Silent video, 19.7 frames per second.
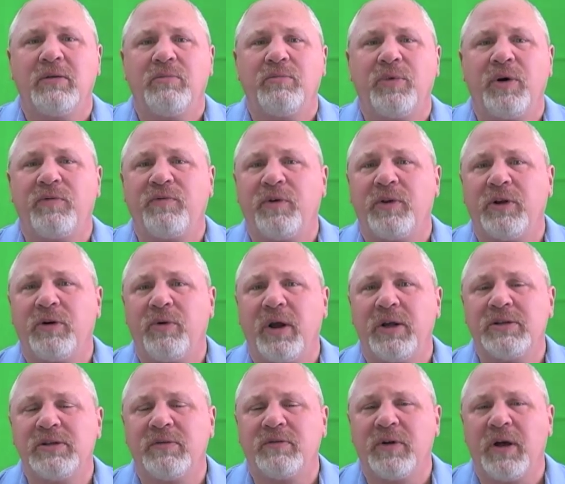but for the
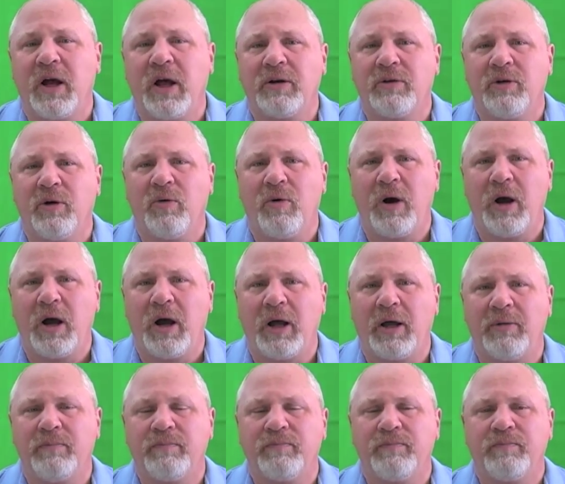grace of God go I.
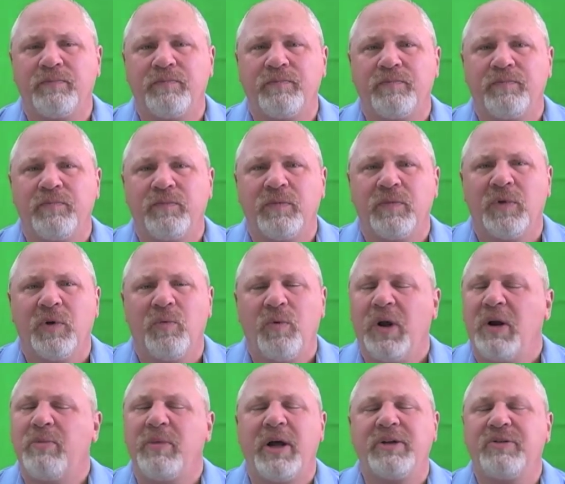What
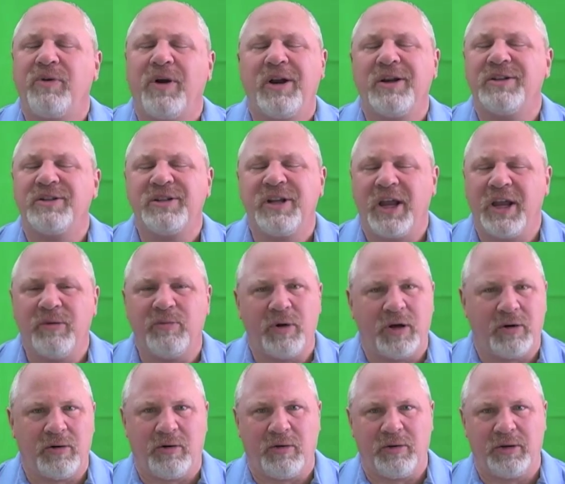am I trying to say
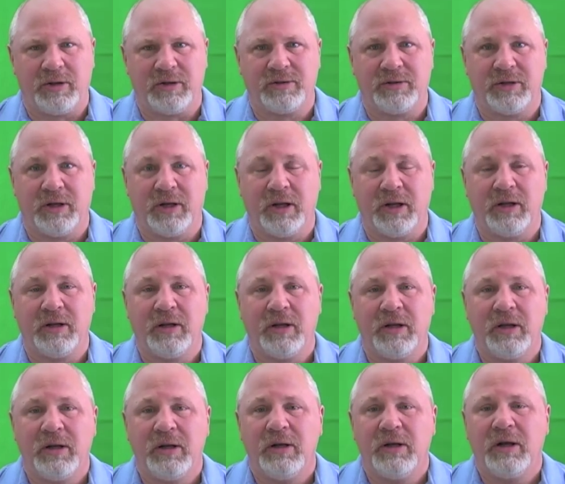about all this today?
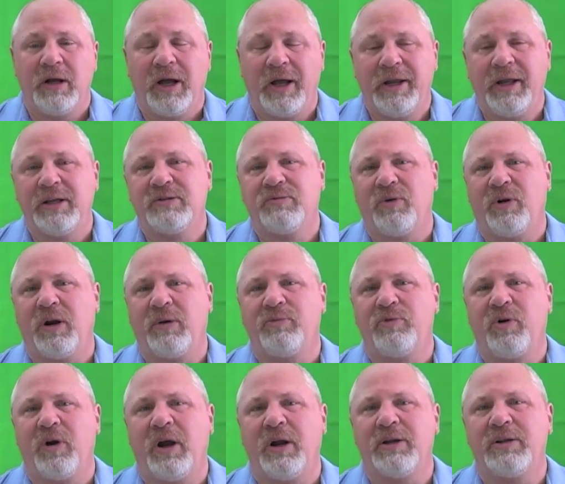I guess what I'm
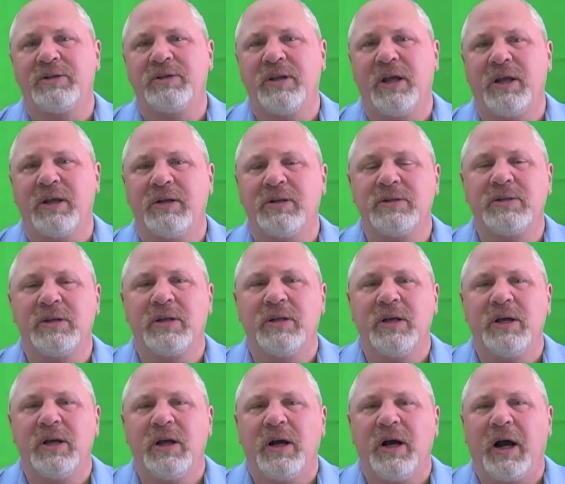trying to say is
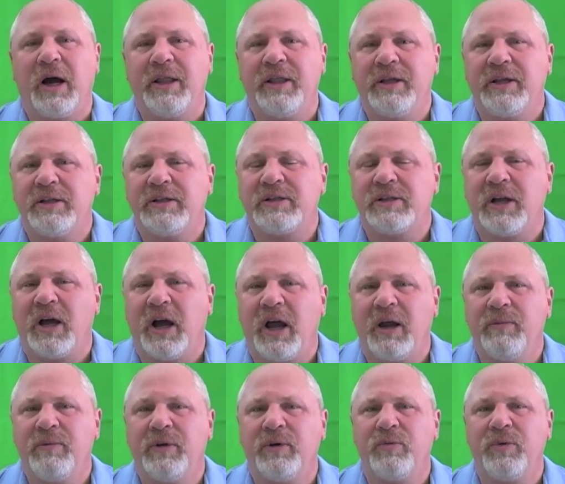I think it's
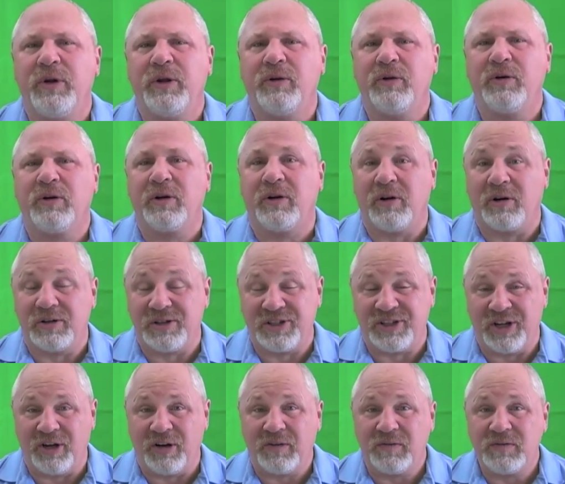time that we look at
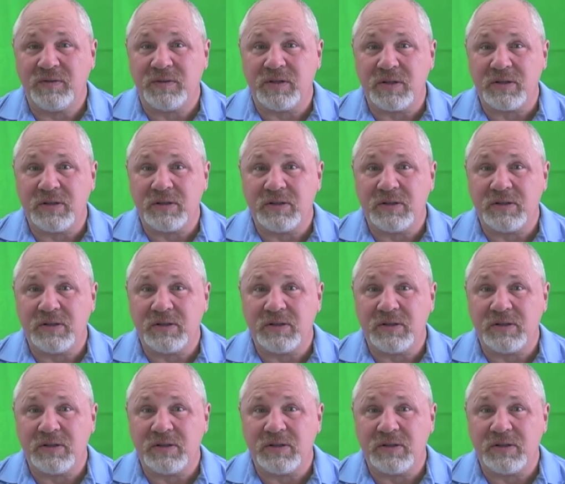ourselves,